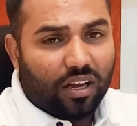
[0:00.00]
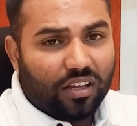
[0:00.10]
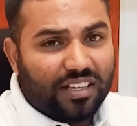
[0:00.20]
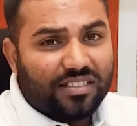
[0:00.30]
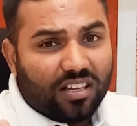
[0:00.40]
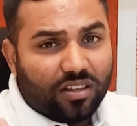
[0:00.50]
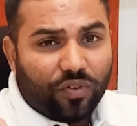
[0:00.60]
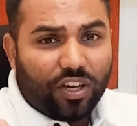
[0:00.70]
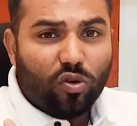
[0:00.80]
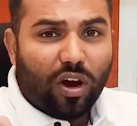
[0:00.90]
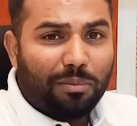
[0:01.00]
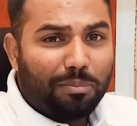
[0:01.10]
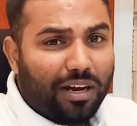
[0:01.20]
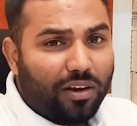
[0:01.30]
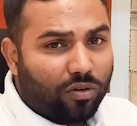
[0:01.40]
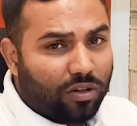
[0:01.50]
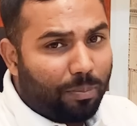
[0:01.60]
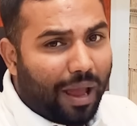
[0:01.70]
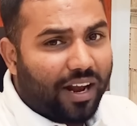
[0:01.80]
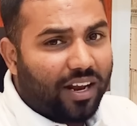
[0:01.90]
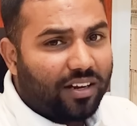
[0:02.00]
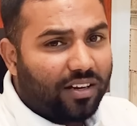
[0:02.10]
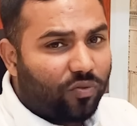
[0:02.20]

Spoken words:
There's another video I made on the backend